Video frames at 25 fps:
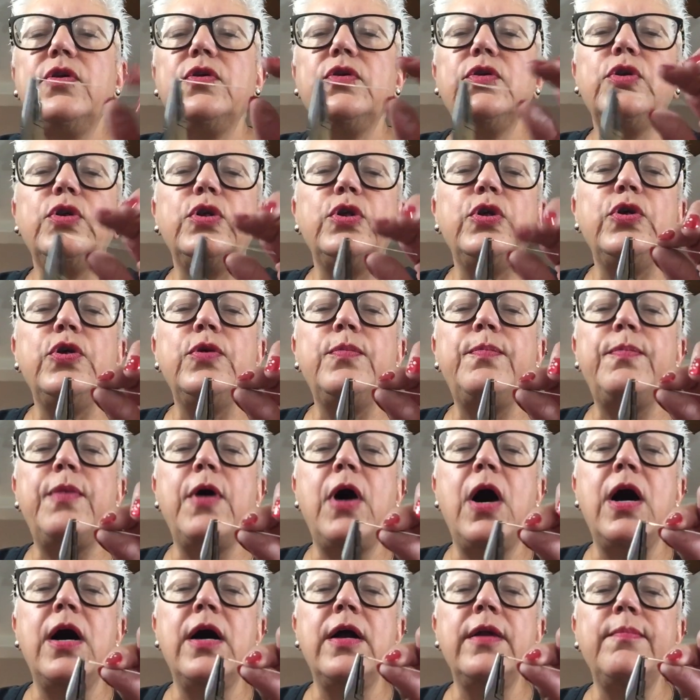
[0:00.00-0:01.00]
loop
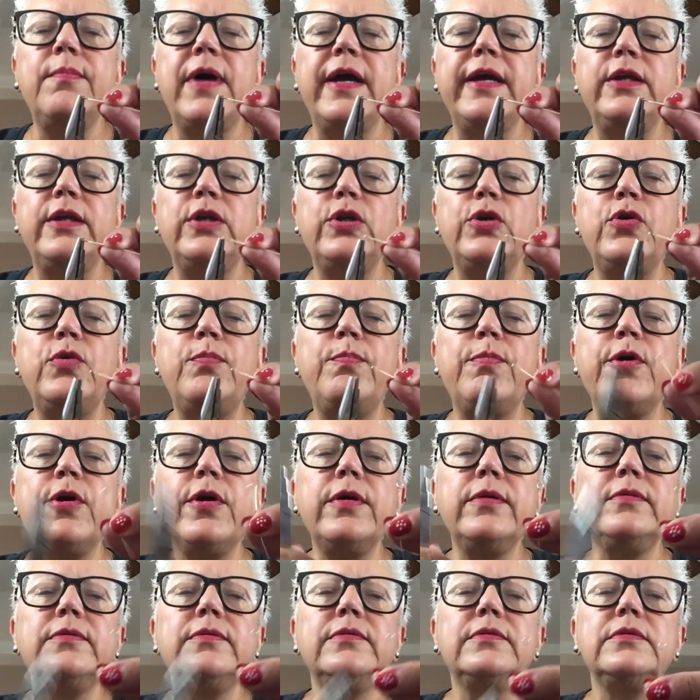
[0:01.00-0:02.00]
on my
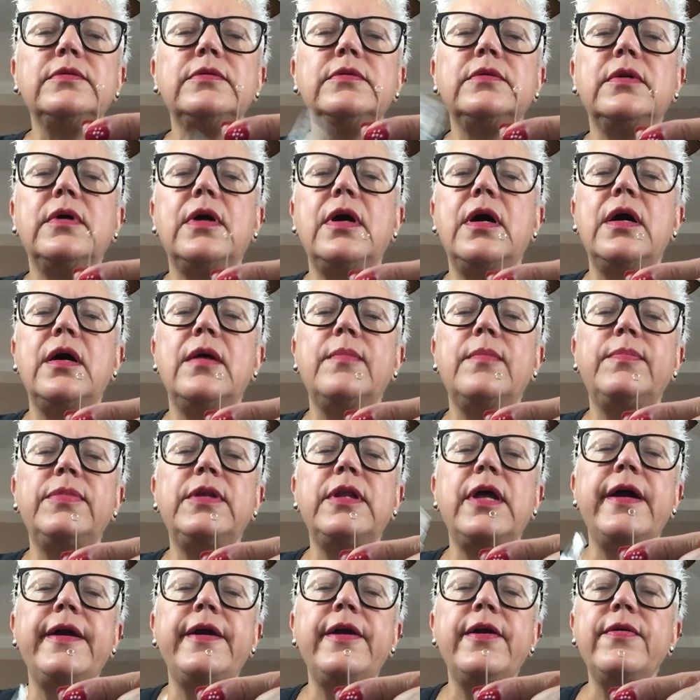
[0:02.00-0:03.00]
looper
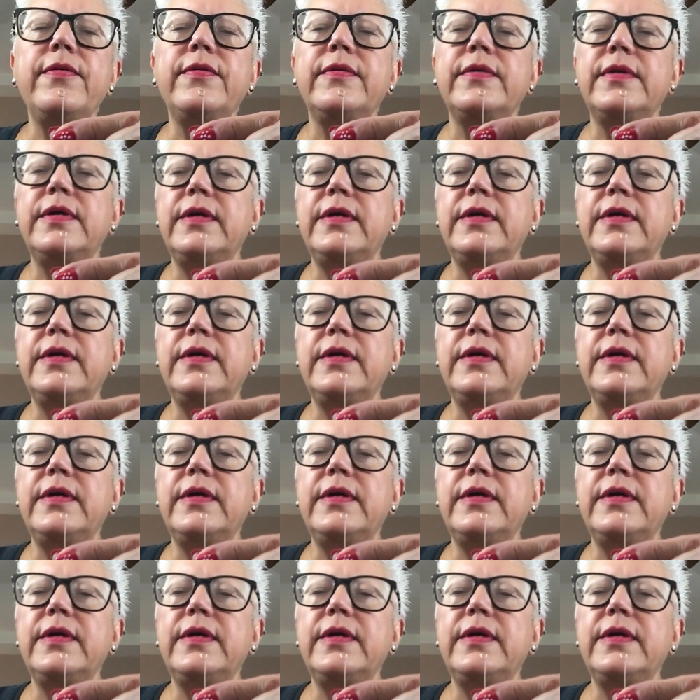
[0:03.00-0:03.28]
plier,